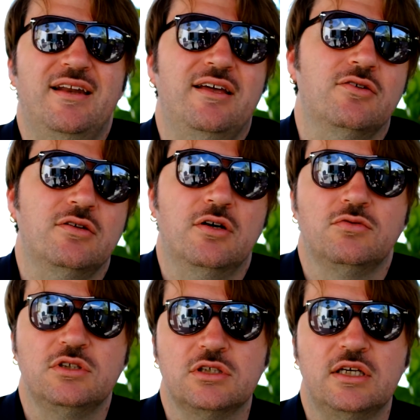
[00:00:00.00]
I don't
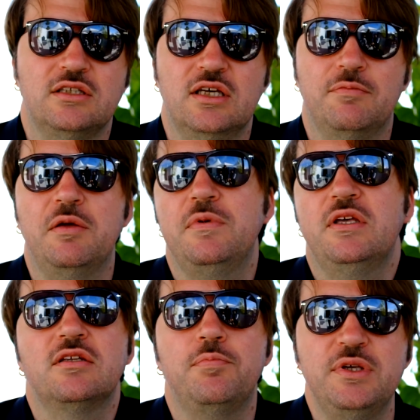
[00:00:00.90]
know, this idea,
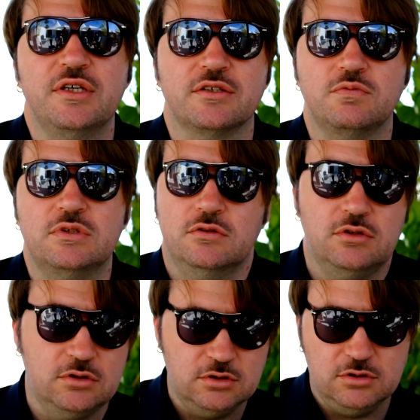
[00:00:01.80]
maybe it appears,
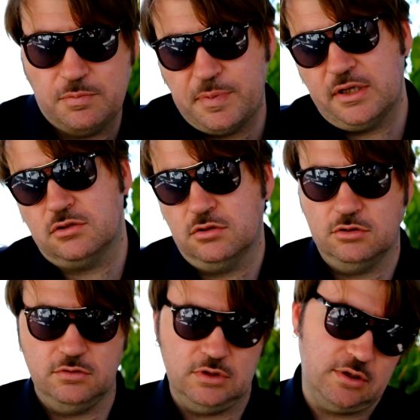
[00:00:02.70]
because, no, the
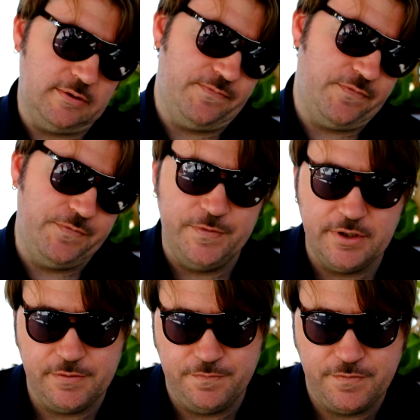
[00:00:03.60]
person,
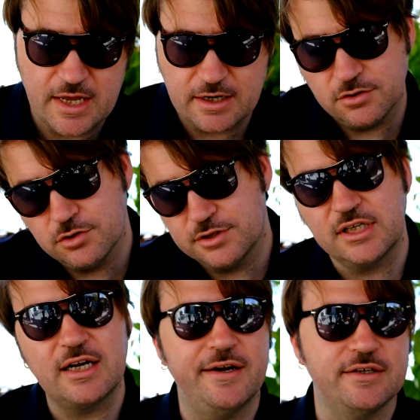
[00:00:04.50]
the
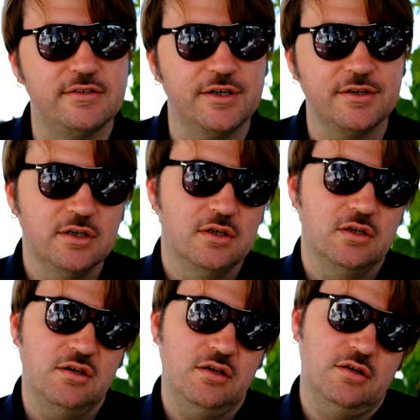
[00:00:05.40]
actor, the character,
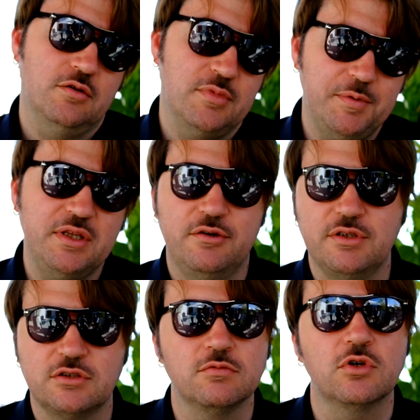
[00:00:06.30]
you know, maybe
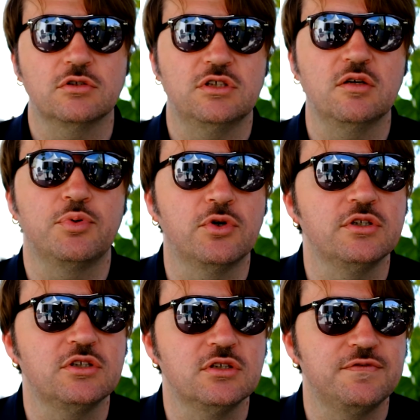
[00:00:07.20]
there is some crossing
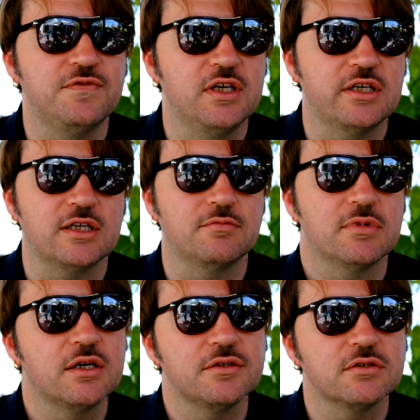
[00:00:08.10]
points in the
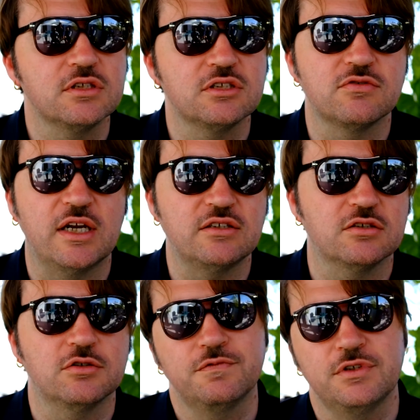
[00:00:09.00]
film and these
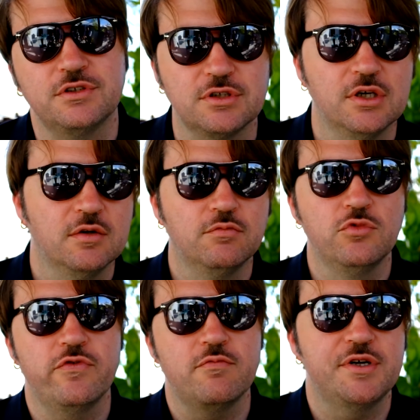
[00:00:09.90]
traces of these
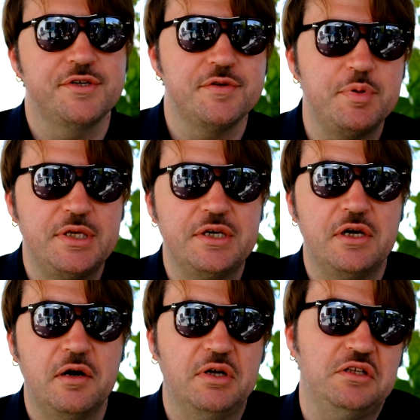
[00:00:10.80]
movements
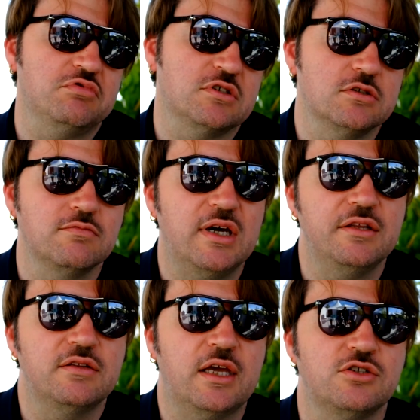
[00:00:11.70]
appear, but it was not
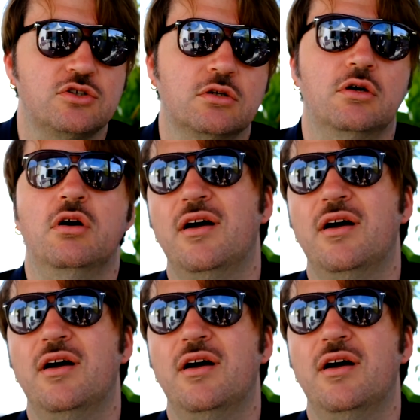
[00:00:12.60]
my intention.